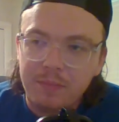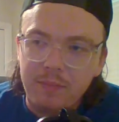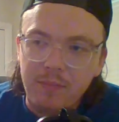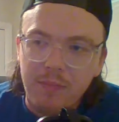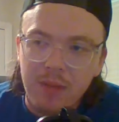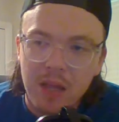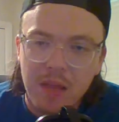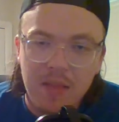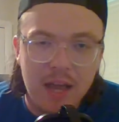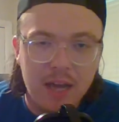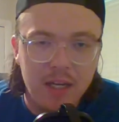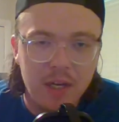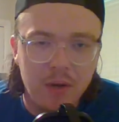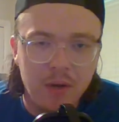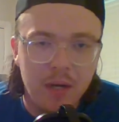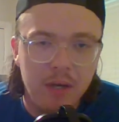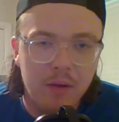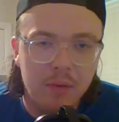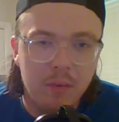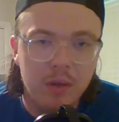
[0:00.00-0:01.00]
That
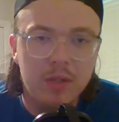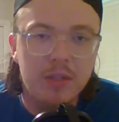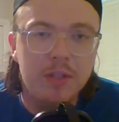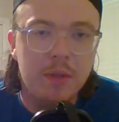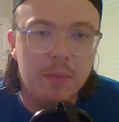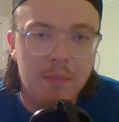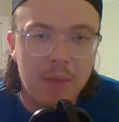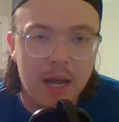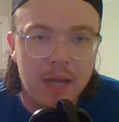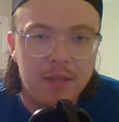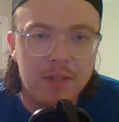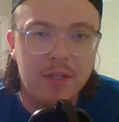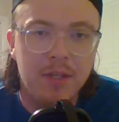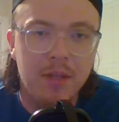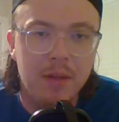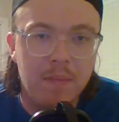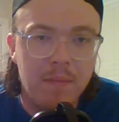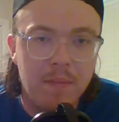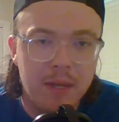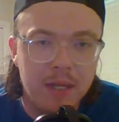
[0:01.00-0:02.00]
unit was the best in
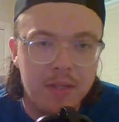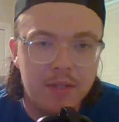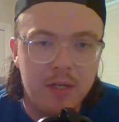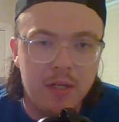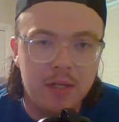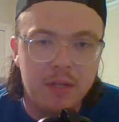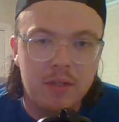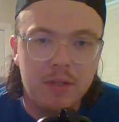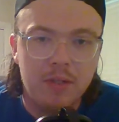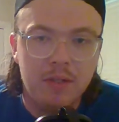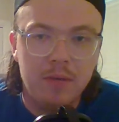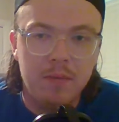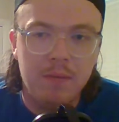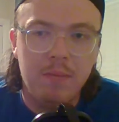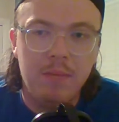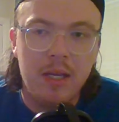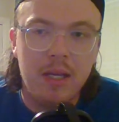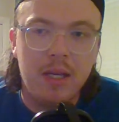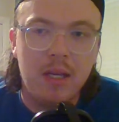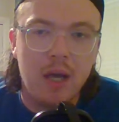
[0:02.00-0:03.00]
the business
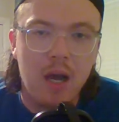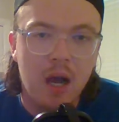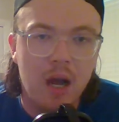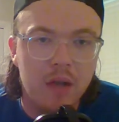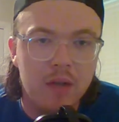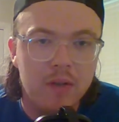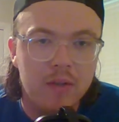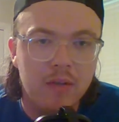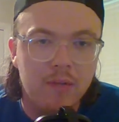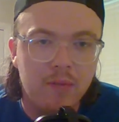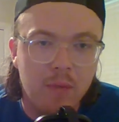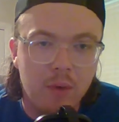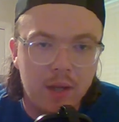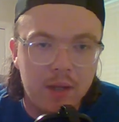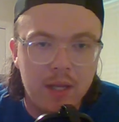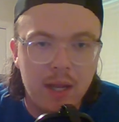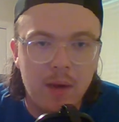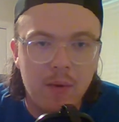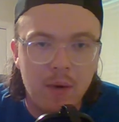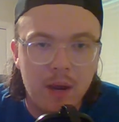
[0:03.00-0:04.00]
because of what
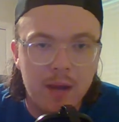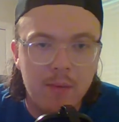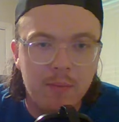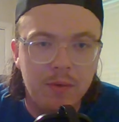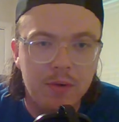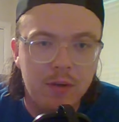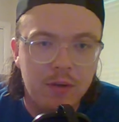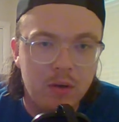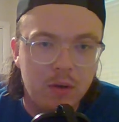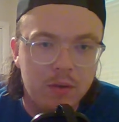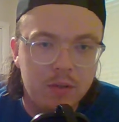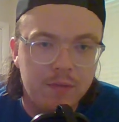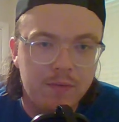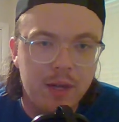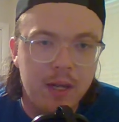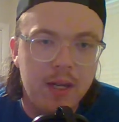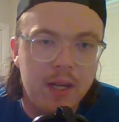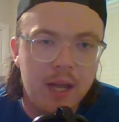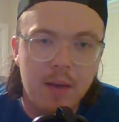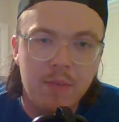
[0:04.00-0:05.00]
they were able to
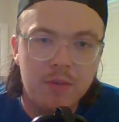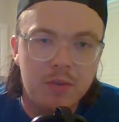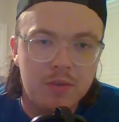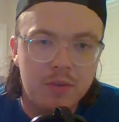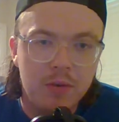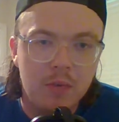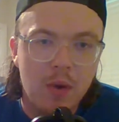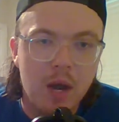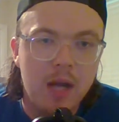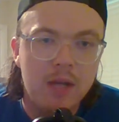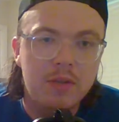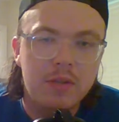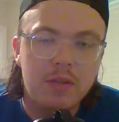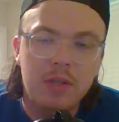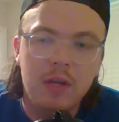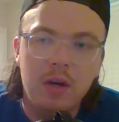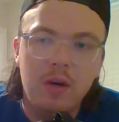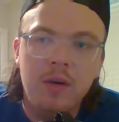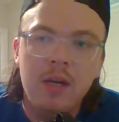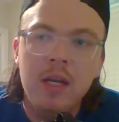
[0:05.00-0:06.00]
cultivate chemistry-wise.
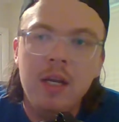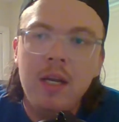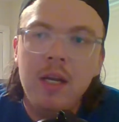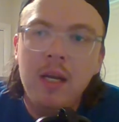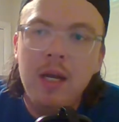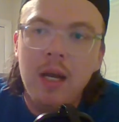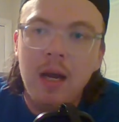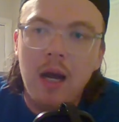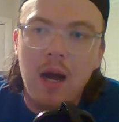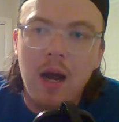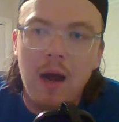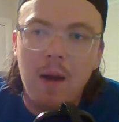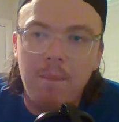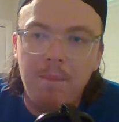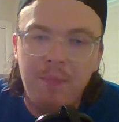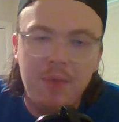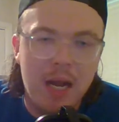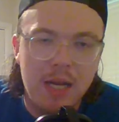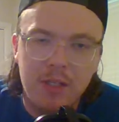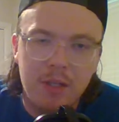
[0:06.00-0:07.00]
So,
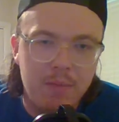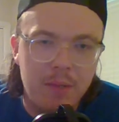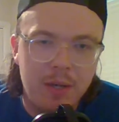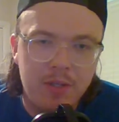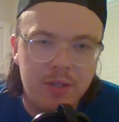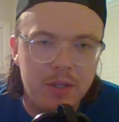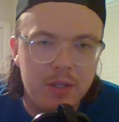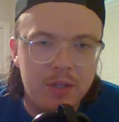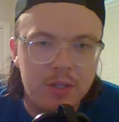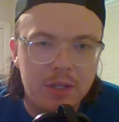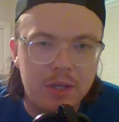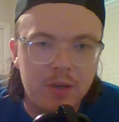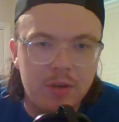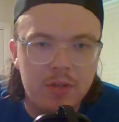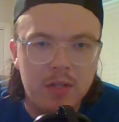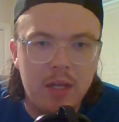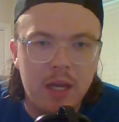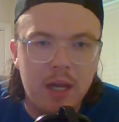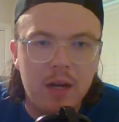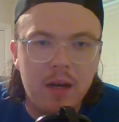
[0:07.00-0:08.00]
not to mention the skill
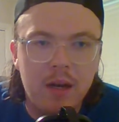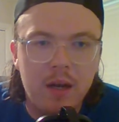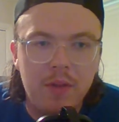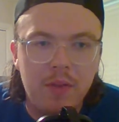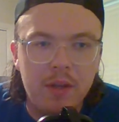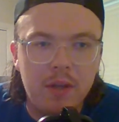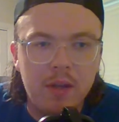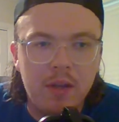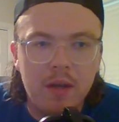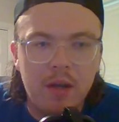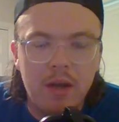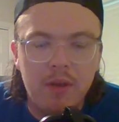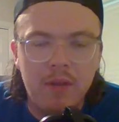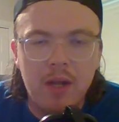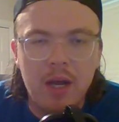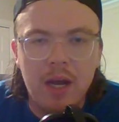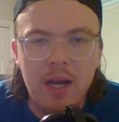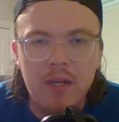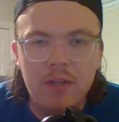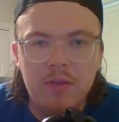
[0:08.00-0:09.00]
set on the
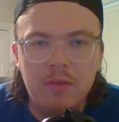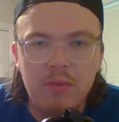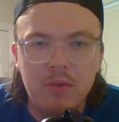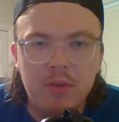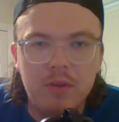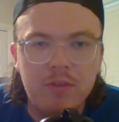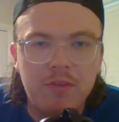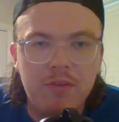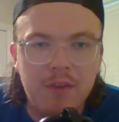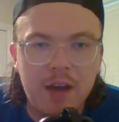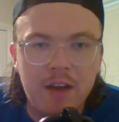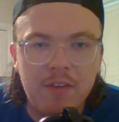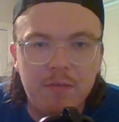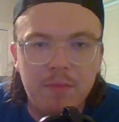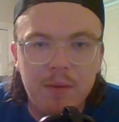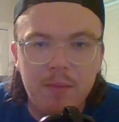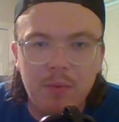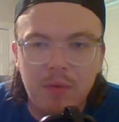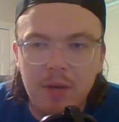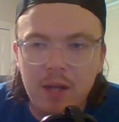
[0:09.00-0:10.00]
ice with those 5
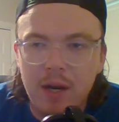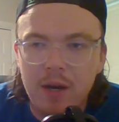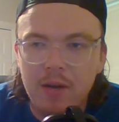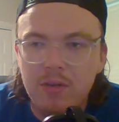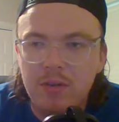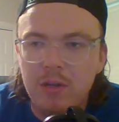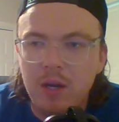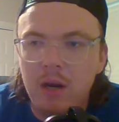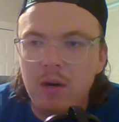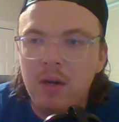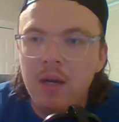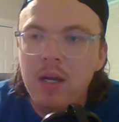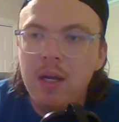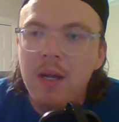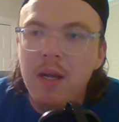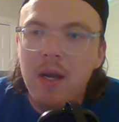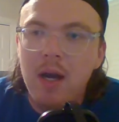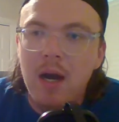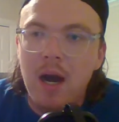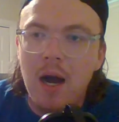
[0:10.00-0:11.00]
people there. So,
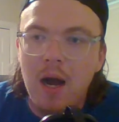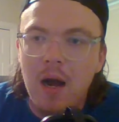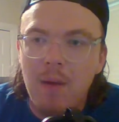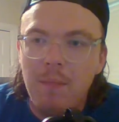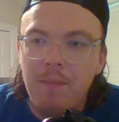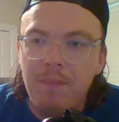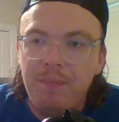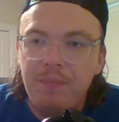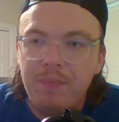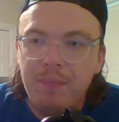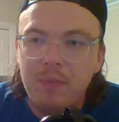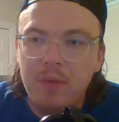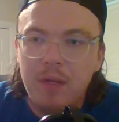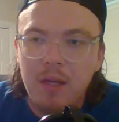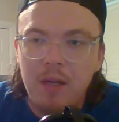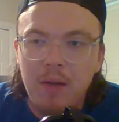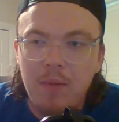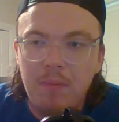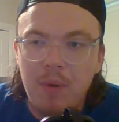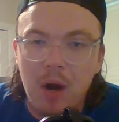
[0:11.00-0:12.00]

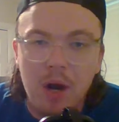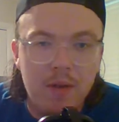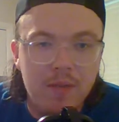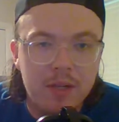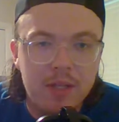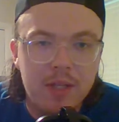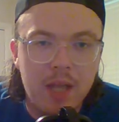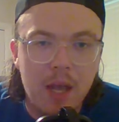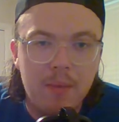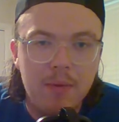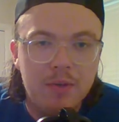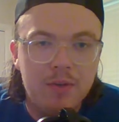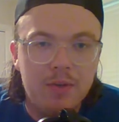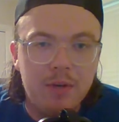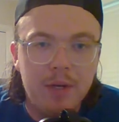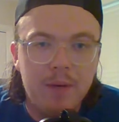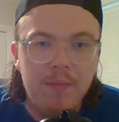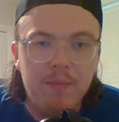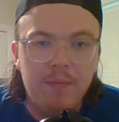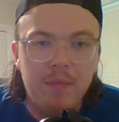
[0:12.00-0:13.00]
part of it's
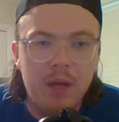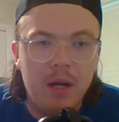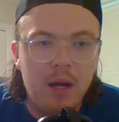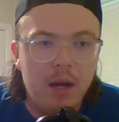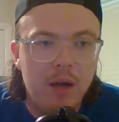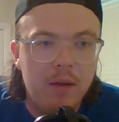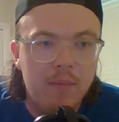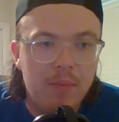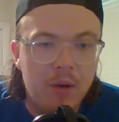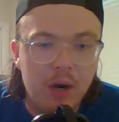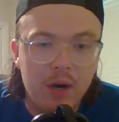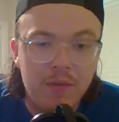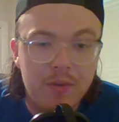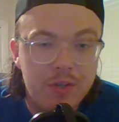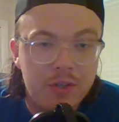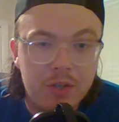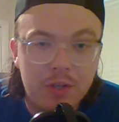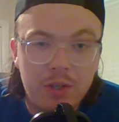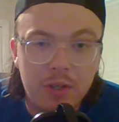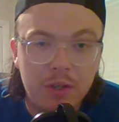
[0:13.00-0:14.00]
chemistry. Part of
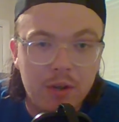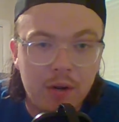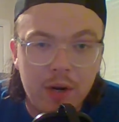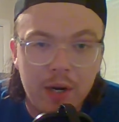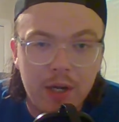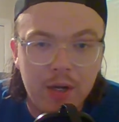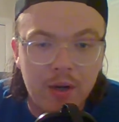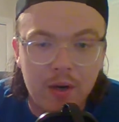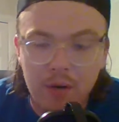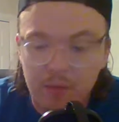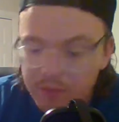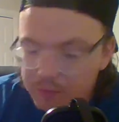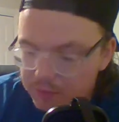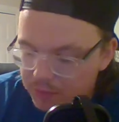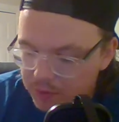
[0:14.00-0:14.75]
it's just a learning curve.